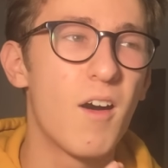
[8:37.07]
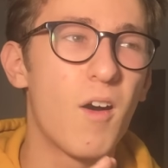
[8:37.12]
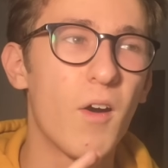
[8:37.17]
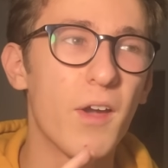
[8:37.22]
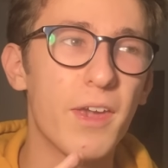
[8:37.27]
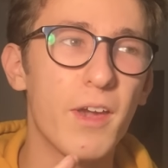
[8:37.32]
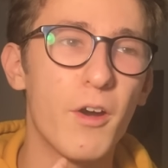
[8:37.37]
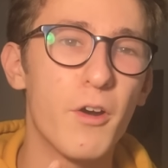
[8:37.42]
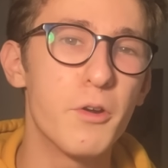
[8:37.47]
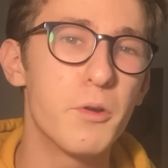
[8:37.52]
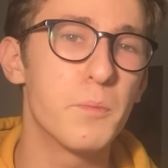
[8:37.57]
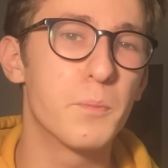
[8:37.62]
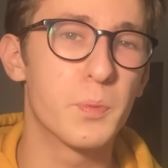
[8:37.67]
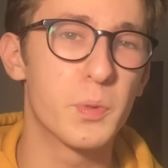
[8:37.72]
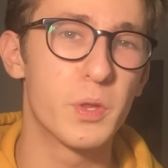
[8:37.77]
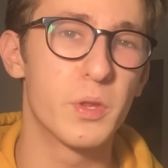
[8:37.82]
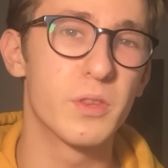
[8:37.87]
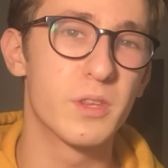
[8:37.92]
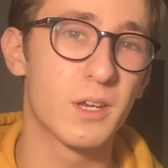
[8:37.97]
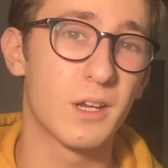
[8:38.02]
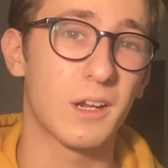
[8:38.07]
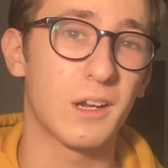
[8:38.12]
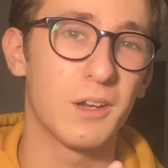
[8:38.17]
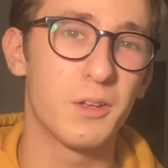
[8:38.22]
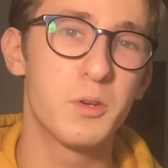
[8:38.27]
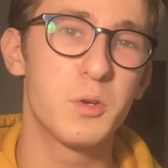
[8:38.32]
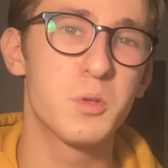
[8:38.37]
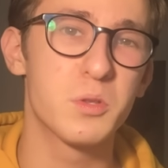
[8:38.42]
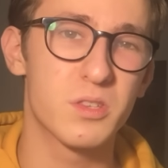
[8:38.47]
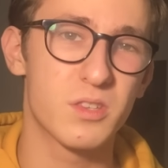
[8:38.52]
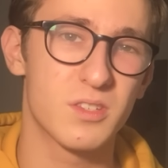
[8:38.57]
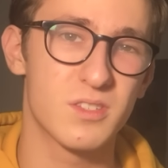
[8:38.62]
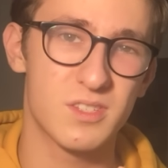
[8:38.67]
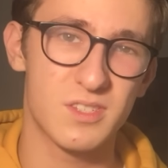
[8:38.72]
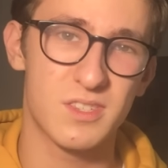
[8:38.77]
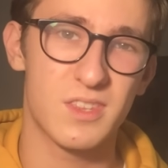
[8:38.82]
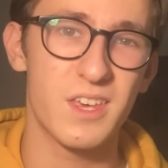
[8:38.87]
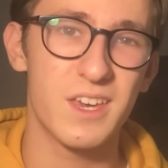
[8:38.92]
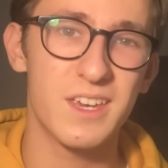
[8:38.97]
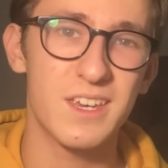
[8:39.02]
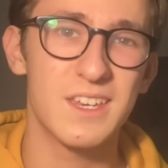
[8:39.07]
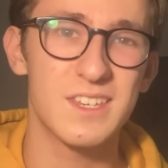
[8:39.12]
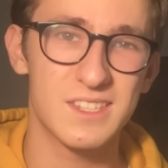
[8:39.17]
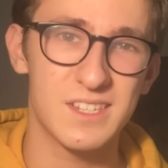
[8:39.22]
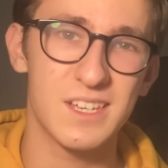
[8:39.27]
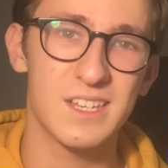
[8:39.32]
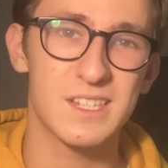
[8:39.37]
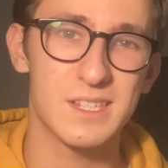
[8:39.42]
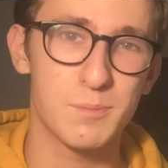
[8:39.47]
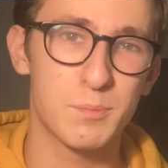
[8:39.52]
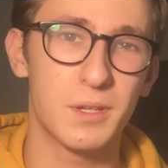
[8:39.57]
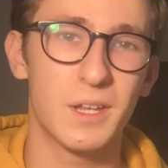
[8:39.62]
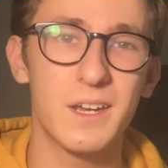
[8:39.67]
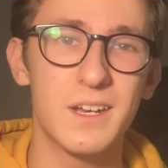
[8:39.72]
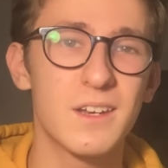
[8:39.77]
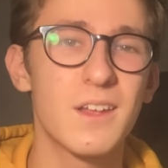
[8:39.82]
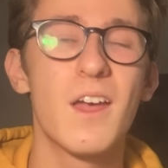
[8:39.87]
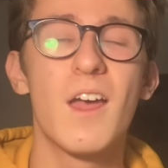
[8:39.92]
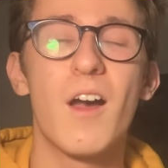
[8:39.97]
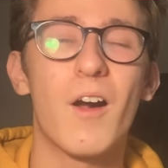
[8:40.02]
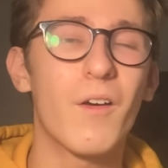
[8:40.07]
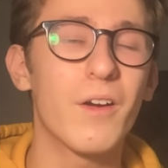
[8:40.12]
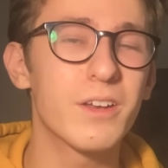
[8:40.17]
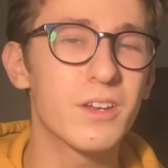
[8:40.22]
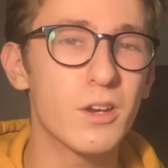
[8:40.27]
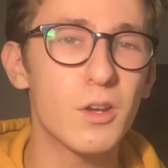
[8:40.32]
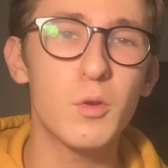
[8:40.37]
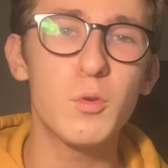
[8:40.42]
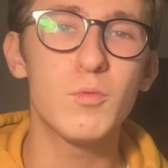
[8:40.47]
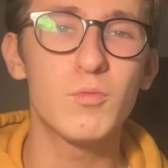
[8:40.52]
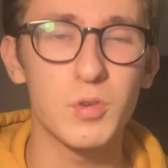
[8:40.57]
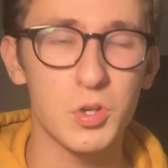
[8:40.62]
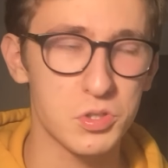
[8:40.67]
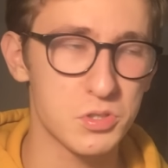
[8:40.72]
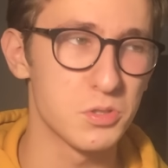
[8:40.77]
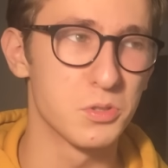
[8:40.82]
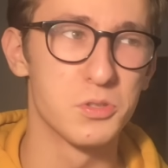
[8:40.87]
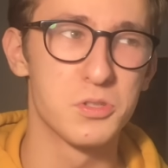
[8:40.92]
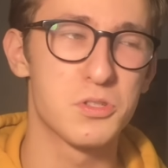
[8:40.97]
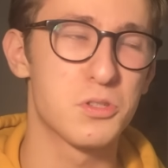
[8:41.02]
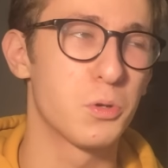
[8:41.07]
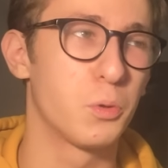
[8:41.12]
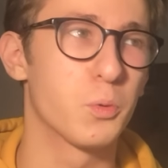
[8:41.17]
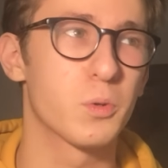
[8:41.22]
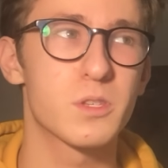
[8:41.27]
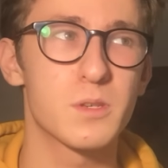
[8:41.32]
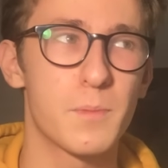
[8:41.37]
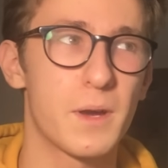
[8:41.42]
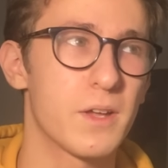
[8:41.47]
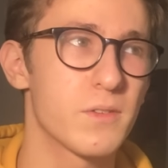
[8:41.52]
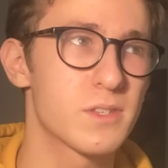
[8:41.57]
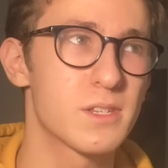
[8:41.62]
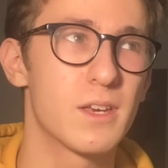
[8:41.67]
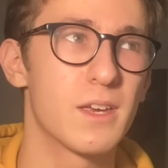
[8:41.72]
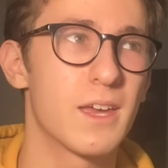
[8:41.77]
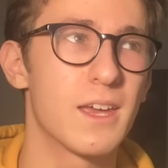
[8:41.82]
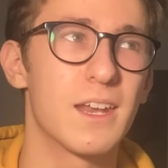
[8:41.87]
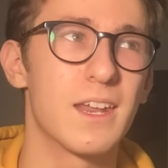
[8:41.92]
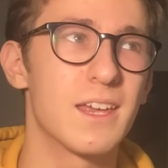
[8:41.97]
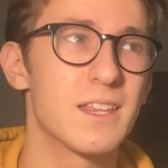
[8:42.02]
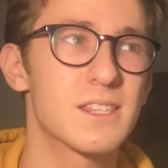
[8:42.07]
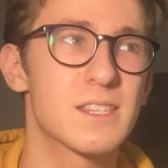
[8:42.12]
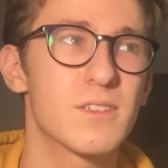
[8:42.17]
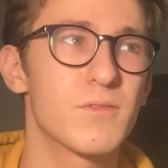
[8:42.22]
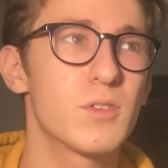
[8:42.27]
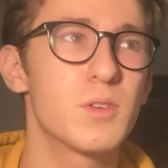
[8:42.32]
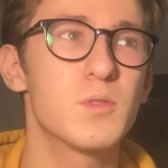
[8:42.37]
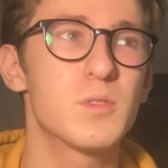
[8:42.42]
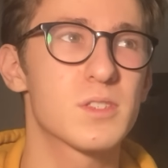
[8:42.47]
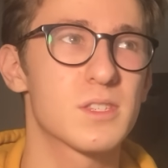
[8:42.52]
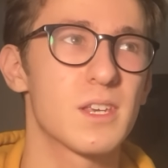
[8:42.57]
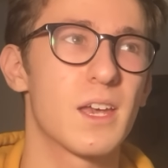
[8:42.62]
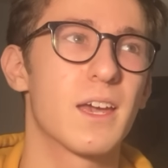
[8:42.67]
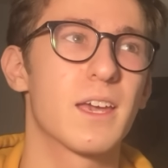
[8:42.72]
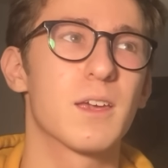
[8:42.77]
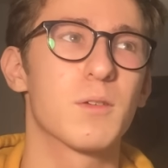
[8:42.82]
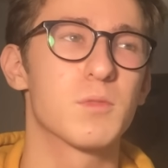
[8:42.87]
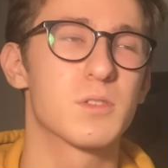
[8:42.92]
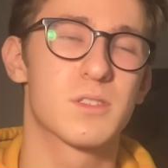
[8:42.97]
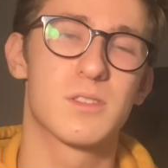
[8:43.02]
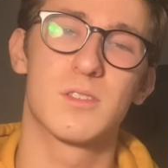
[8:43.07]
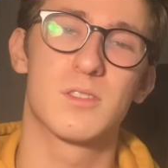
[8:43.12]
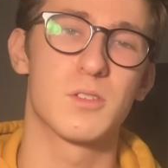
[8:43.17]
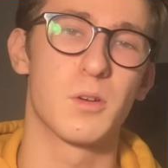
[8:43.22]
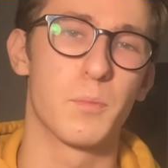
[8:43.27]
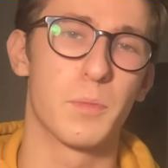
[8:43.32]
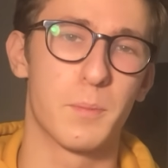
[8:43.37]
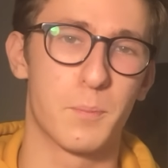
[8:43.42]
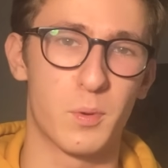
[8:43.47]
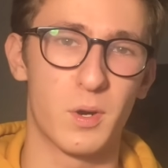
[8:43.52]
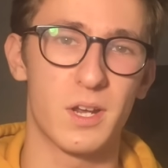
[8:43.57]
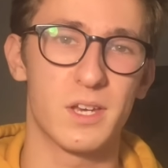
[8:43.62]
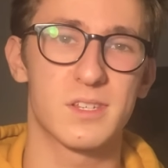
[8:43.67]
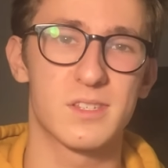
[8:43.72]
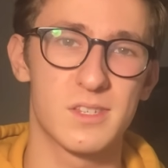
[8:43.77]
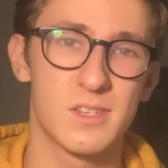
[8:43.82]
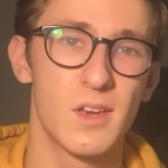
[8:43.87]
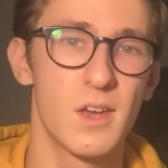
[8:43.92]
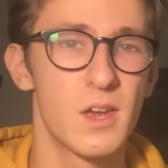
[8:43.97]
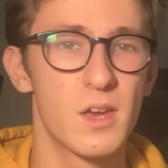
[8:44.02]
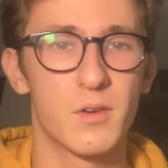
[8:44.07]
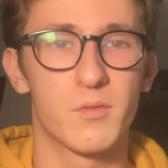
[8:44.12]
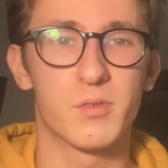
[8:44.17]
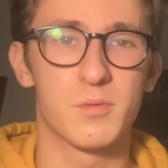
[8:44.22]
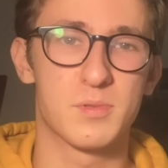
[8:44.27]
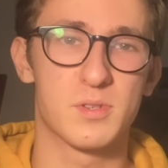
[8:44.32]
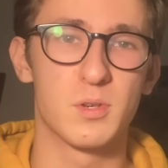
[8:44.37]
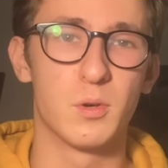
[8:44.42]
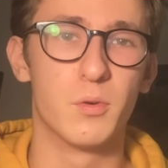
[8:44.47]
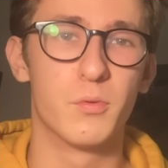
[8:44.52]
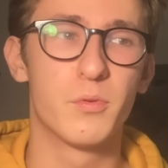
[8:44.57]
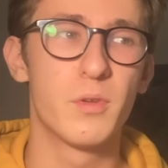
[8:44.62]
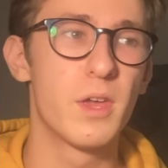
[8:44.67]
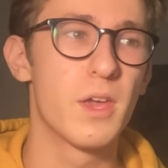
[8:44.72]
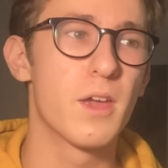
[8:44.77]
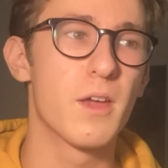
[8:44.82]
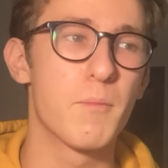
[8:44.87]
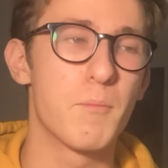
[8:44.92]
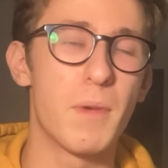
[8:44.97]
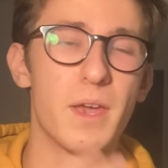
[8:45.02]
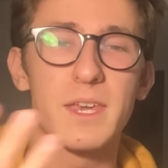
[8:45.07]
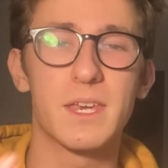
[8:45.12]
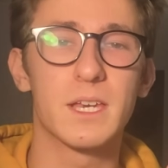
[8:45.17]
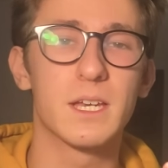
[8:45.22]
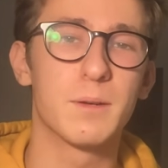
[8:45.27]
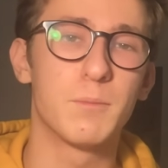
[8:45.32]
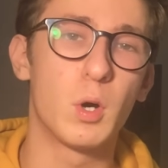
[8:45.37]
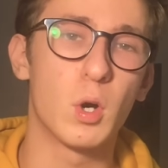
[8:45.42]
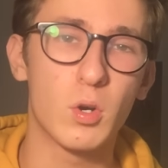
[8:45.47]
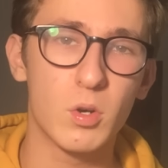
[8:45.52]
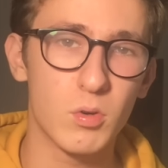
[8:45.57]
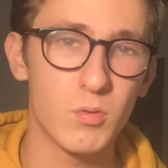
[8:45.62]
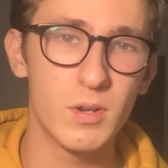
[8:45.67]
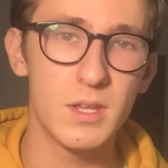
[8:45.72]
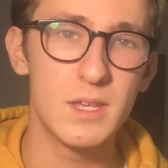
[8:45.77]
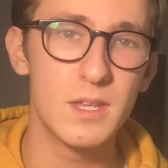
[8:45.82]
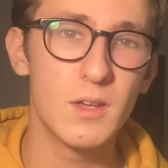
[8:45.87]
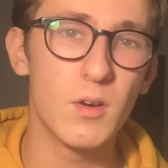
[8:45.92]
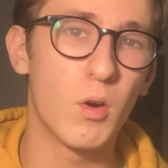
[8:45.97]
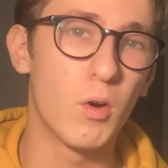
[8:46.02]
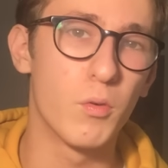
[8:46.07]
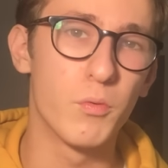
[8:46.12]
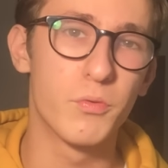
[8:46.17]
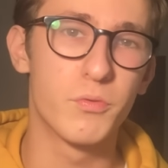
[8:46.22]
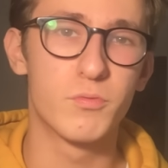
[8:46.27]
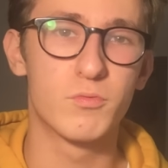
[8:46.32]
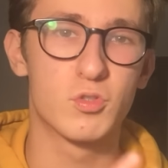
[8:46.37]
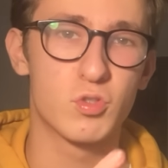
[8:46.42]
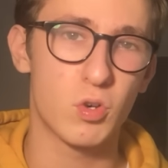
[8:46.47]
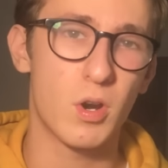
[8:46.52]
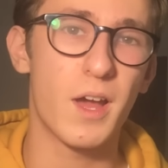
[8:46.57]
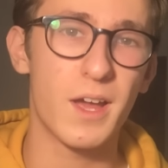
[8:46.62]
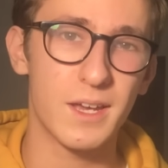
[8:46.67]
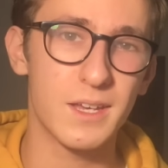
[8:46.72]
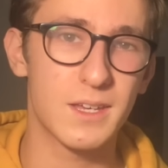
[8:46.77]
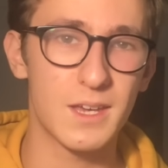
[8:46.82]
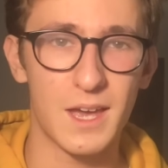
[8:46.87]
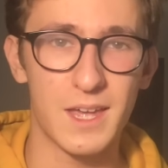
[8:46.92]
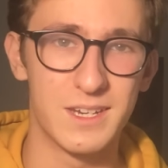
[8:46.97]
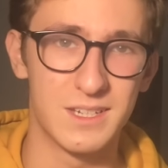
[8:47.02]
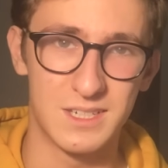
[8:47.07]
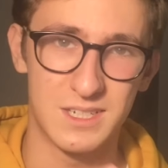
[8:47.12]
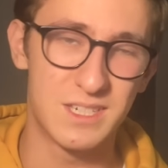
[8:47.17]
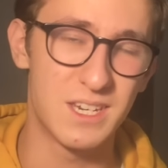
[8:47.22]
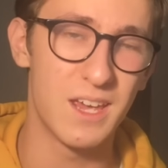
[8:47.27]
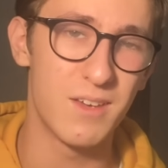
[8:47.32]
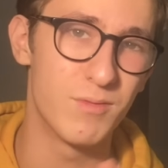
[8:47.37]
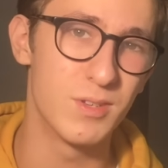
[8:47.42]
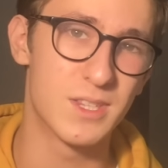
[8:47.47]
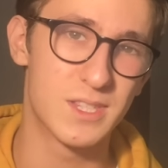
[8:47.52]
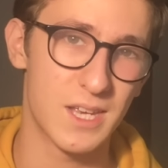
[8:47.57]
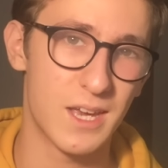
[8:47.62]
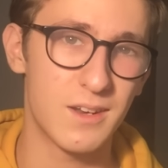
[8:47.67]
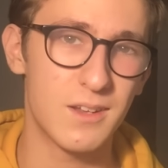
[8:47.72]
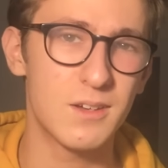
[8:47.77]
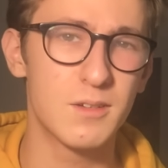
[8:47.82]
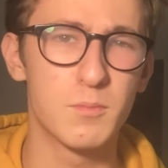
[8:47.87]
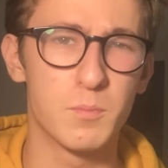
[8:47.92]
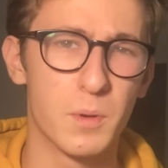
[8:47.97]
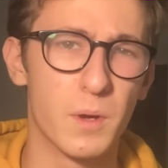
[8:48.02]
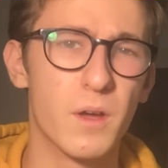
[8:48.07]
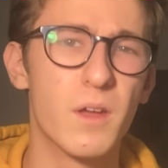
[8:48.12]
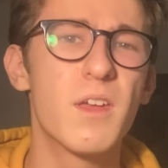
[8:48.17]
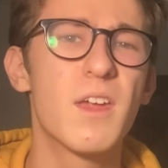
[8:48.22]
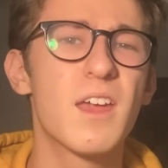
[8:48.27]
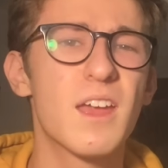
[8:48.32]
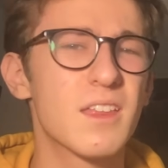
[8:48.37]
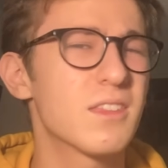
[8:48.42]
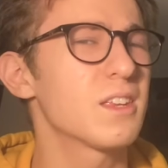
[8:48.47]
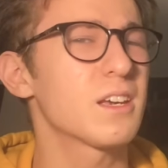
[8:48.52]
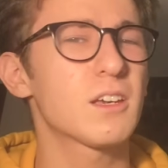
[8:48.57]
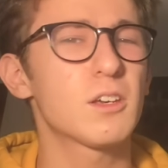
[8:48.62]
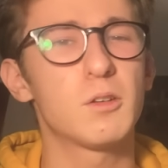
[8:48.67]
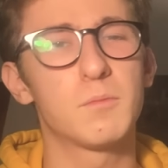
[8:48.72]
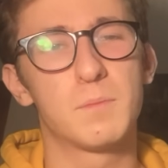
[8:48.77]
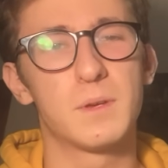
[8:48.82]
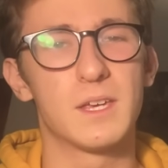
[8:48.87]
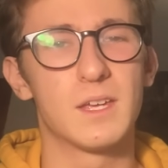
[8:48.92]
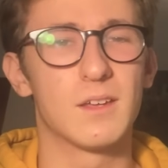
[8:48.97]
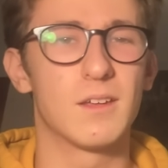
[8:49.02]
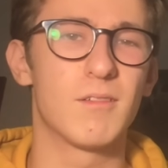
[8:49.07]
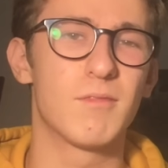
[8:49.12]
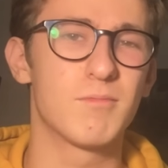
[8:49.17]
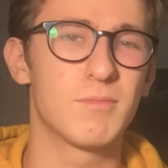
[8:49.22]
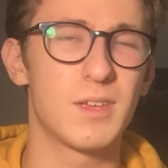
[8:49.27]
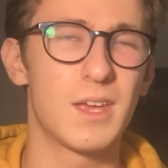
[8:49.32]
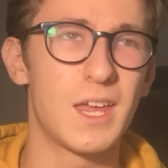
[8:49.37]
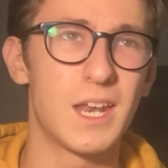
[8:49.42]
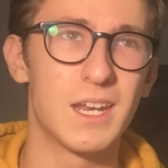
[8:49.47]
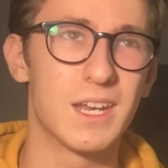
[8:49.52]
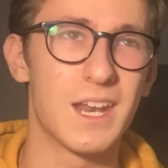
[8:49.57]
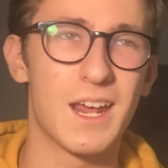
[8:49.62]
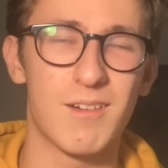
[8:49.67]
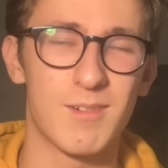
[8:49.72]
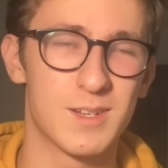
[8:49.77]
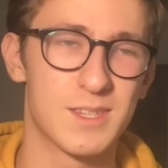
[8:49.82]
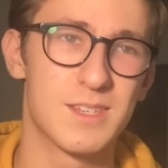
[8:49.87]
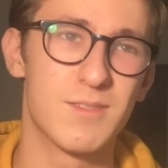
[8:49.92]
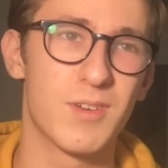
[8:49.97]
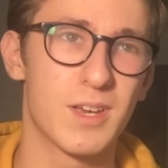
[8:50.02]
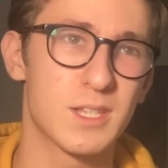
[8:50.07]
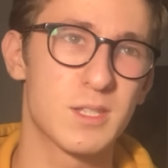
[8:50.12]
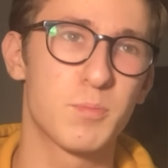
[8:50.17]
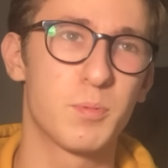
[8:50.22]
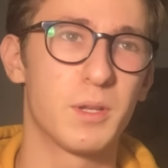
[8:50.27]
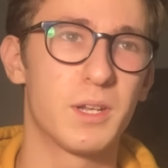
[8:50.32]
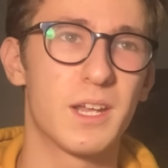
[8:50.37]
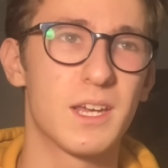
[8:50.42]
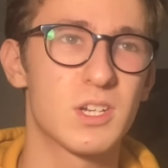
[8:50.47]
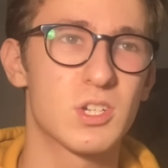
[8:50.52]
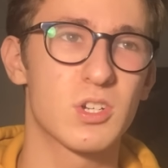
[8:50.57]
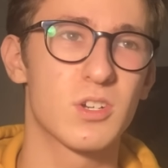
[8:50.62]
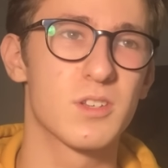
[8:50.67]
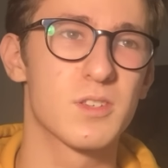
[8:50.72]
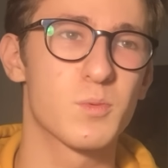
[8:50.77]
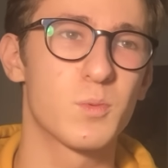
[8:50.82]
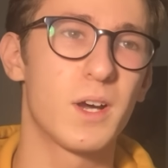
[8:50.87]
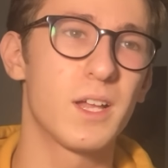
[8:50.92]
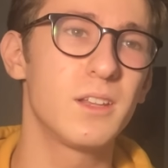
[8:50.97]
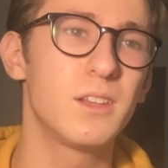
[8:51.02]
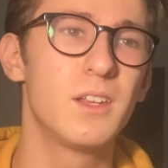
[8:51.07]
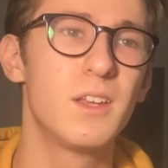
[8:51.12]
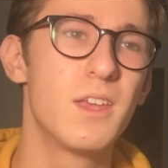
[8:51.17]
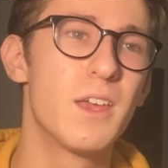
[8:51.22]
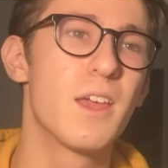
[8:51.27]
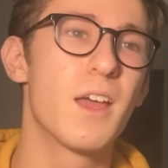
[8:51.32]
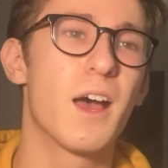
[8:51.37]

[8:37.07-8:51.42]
I hope that the clothes thing is explained. I know Russell's talked about it in interviews, saying it was to stop the press from sort of making a mockery of drag and David Tennant, but there could be an in-narrative explanation as well.